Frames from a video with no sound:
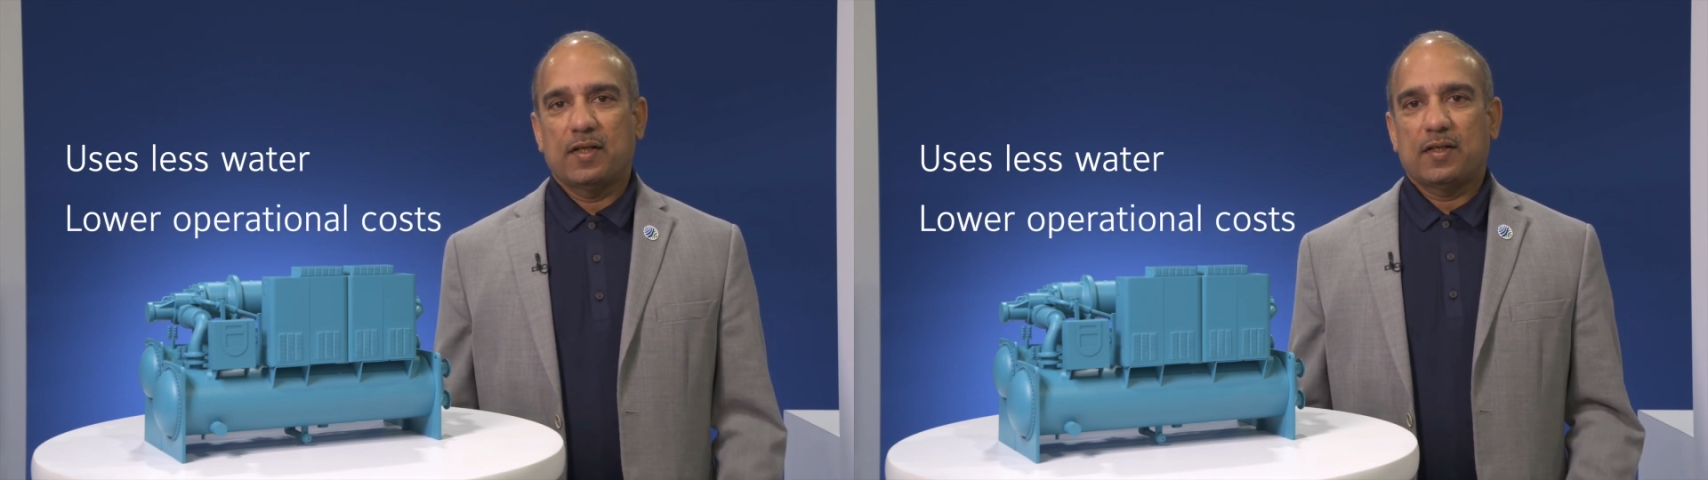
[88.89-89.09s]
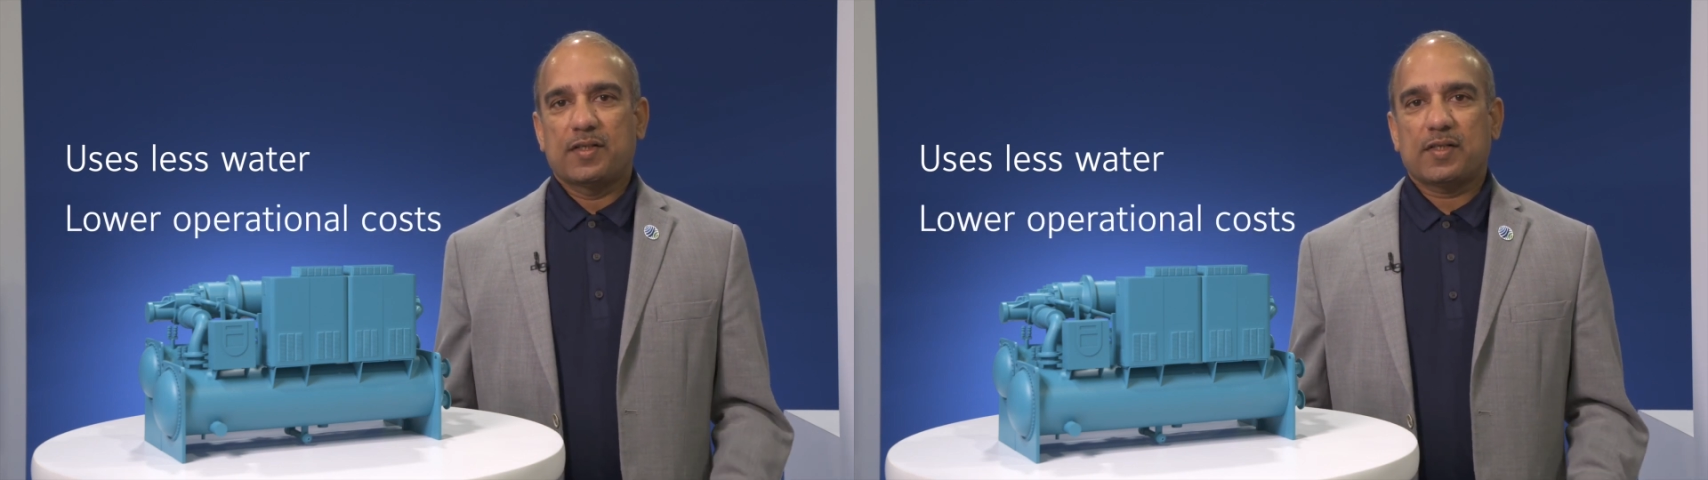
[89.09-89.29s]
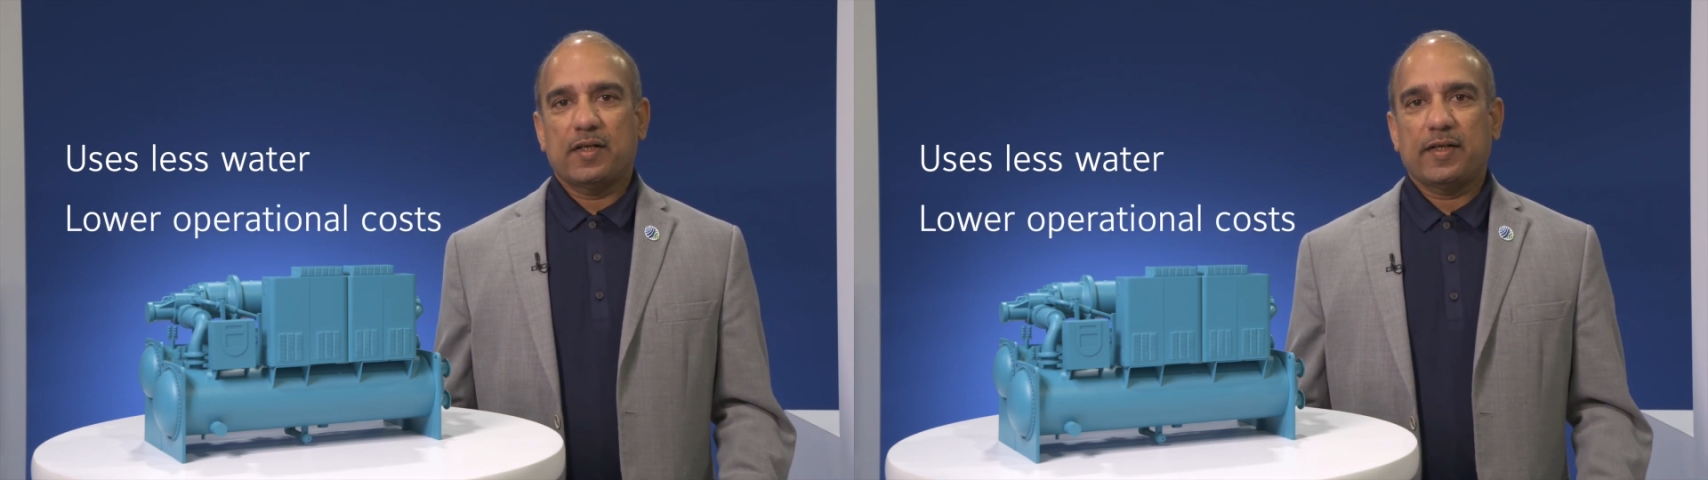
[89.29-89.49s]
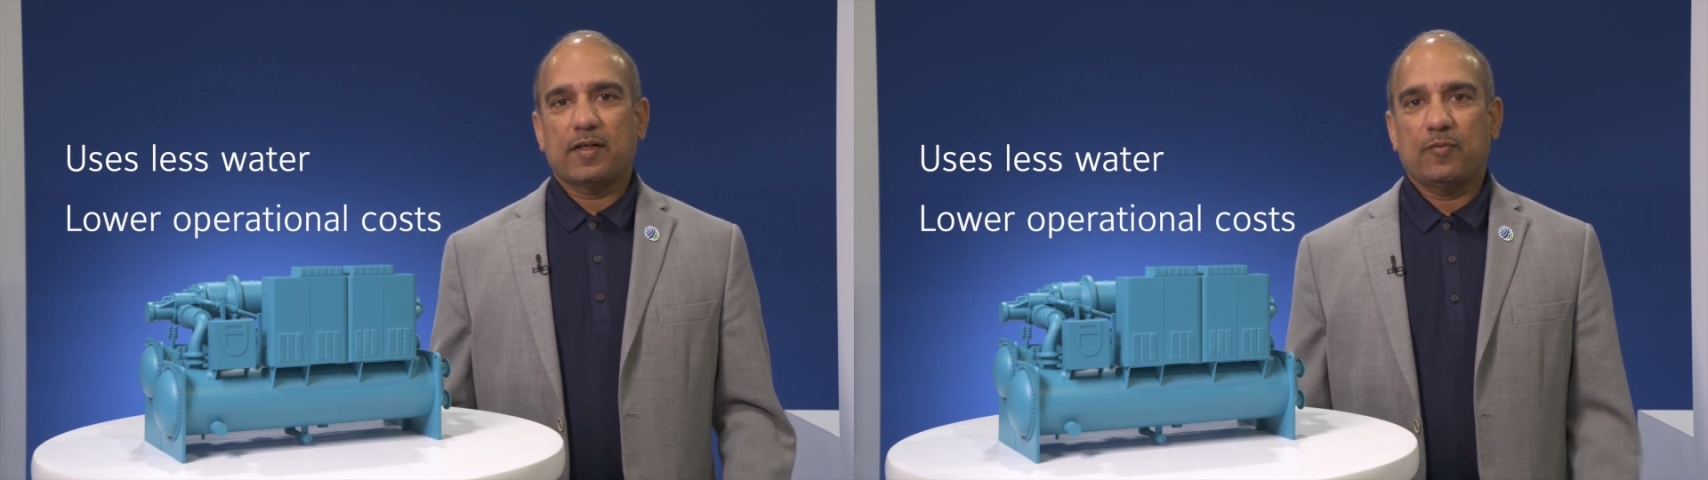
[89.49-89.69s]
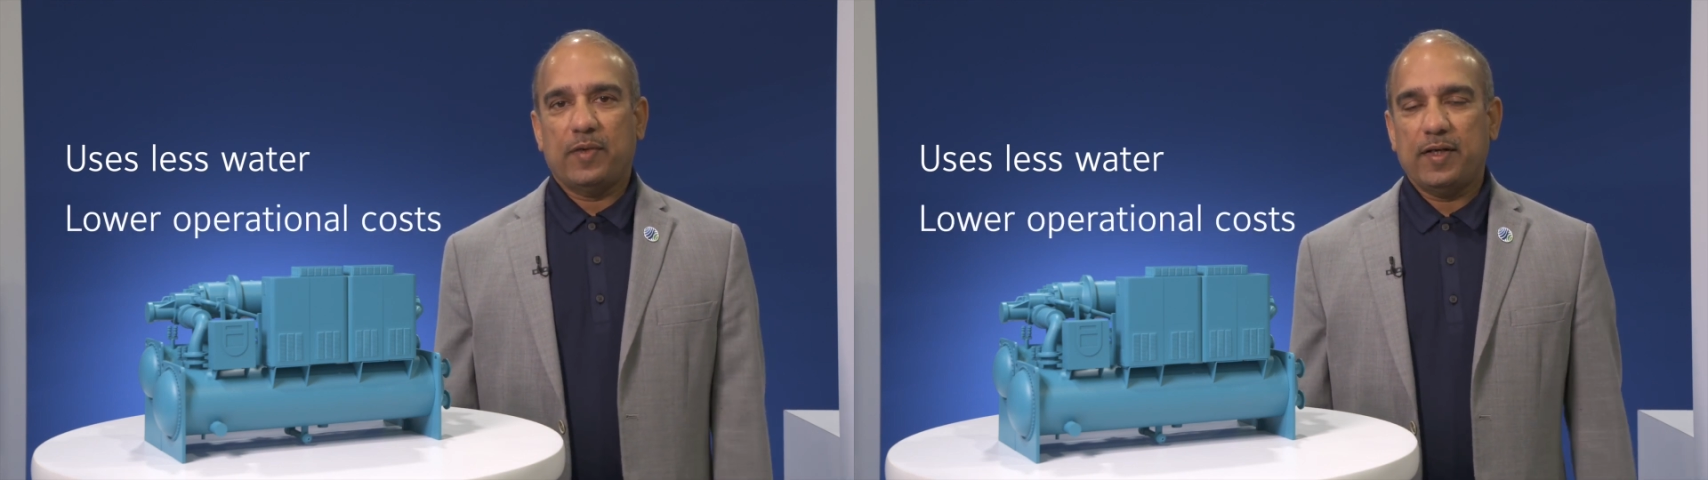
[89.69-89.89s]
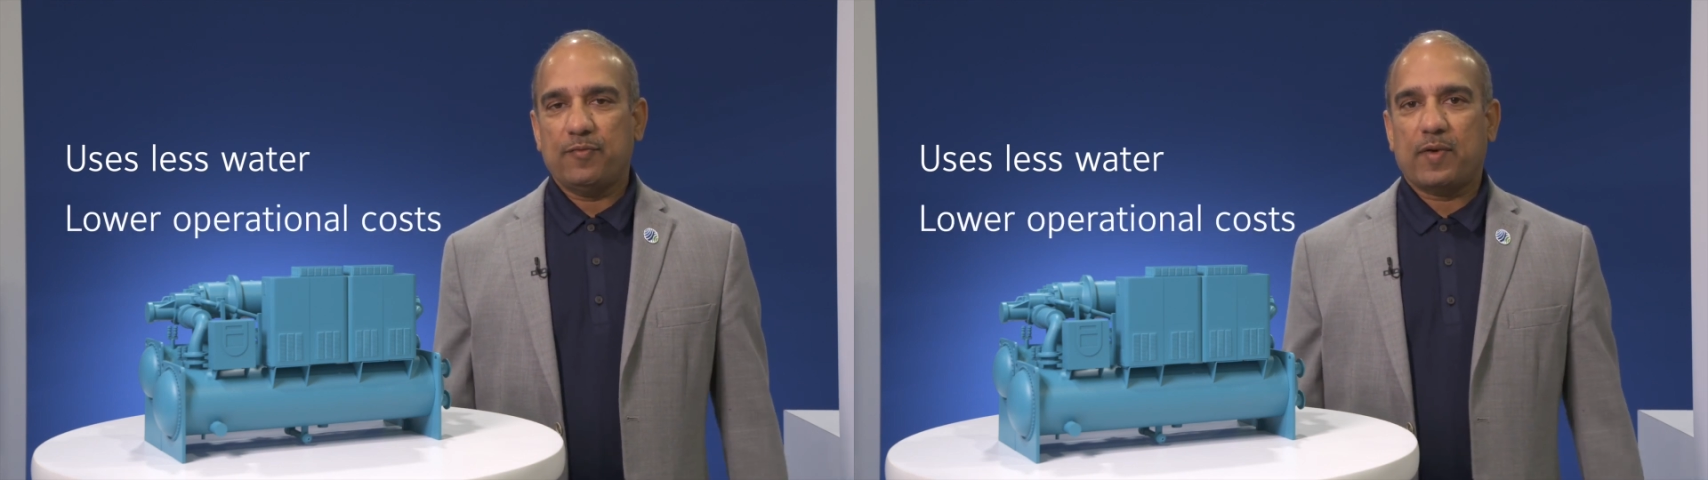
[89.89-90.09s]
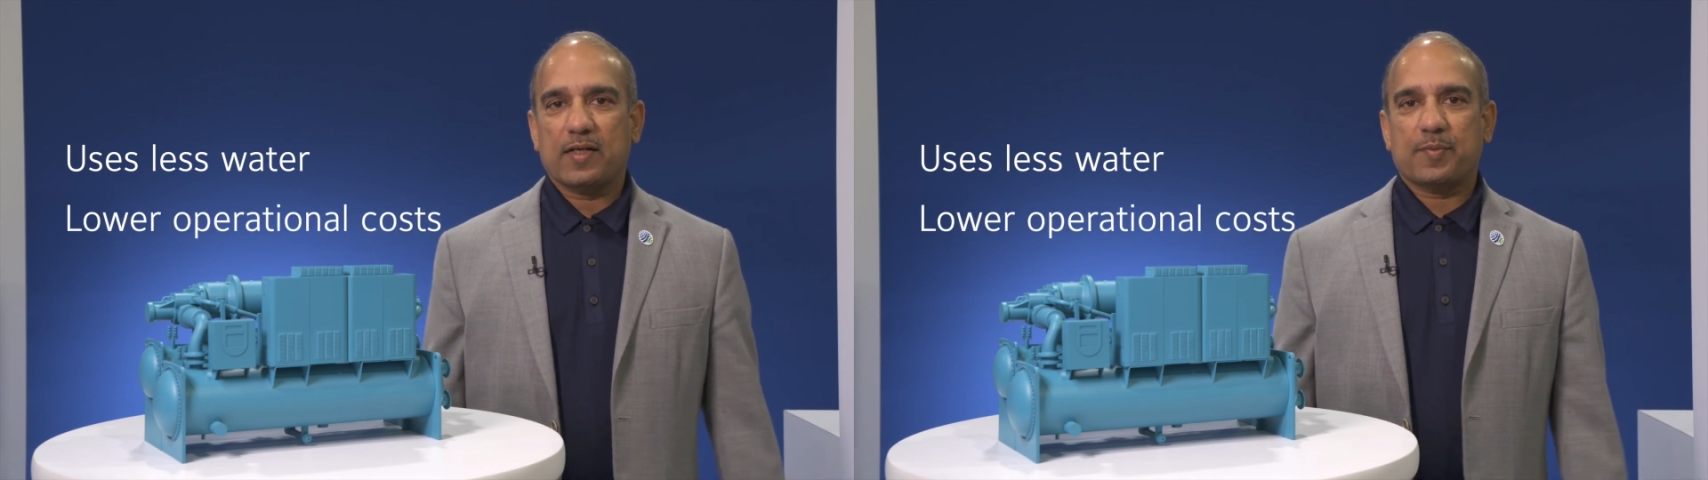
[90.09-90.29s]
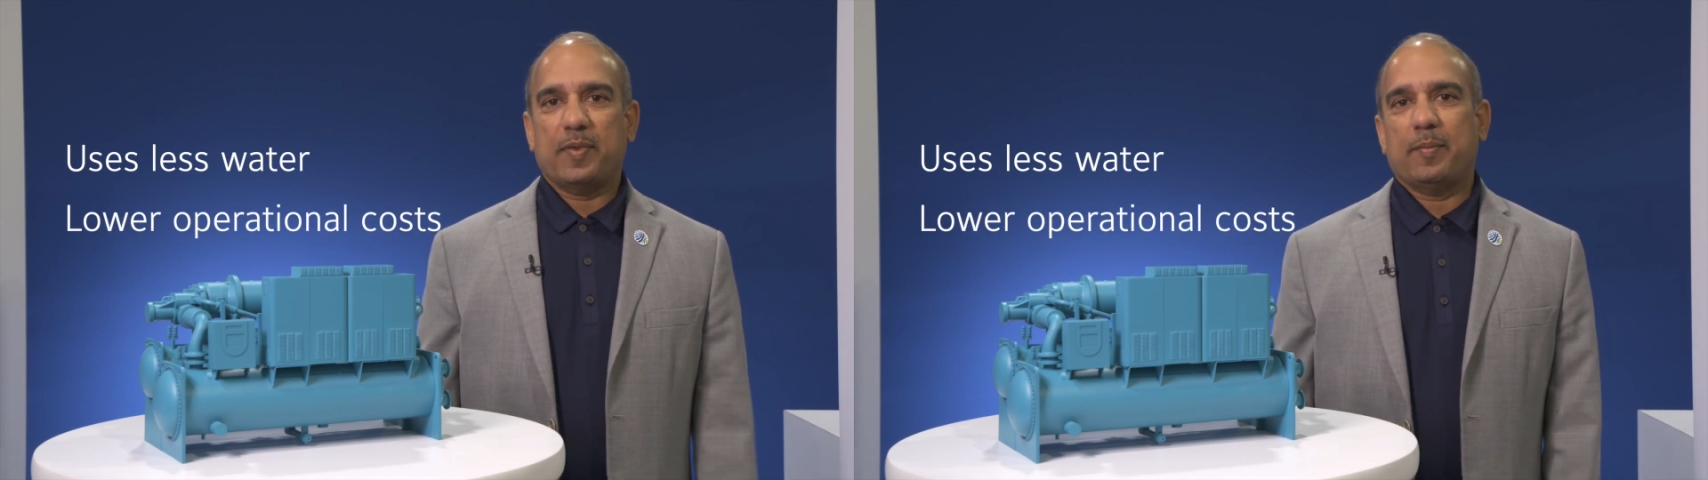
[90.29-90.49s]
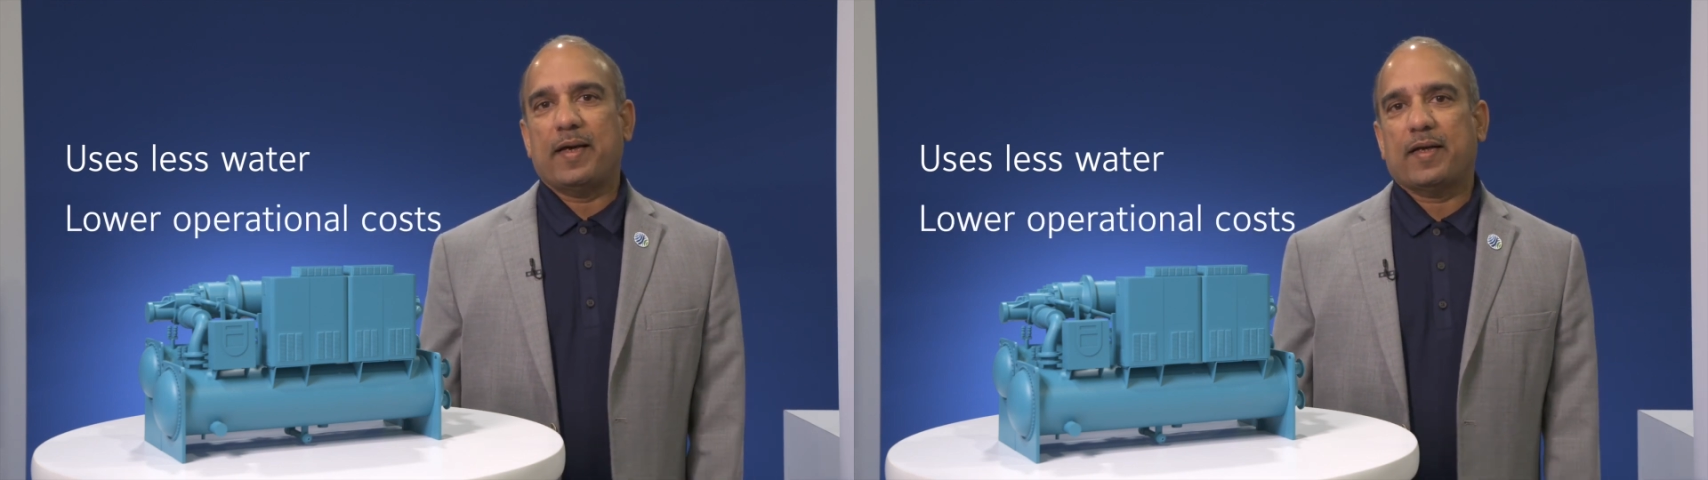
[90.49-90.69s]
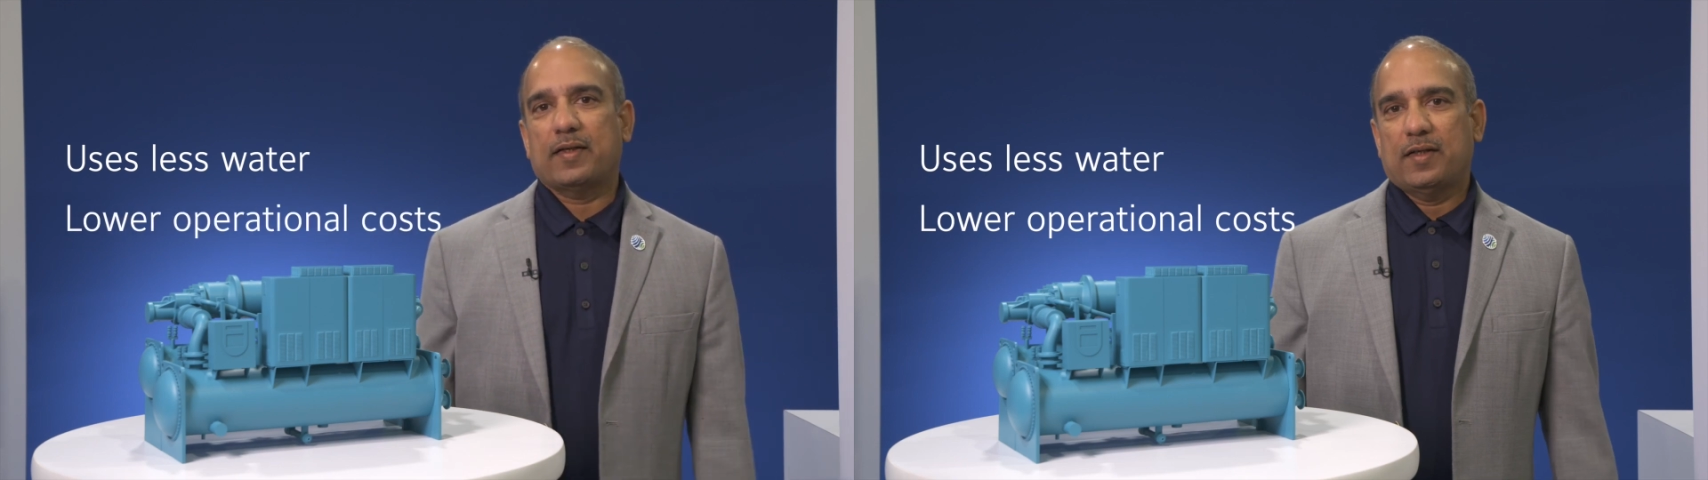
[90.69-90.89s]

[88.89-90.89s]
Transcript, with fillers: resulting in a very fast payback